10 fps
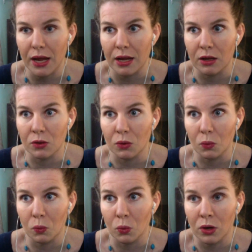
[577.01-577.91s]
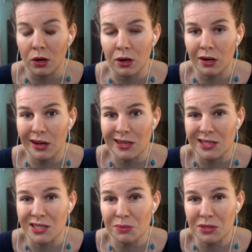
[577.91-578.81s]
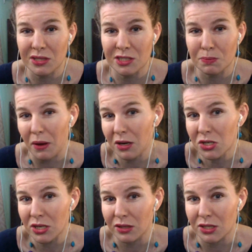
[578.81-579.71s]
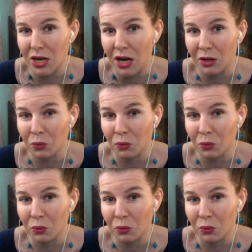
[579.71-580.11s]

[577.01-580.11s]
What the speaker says: And we're in some sense punishing the child,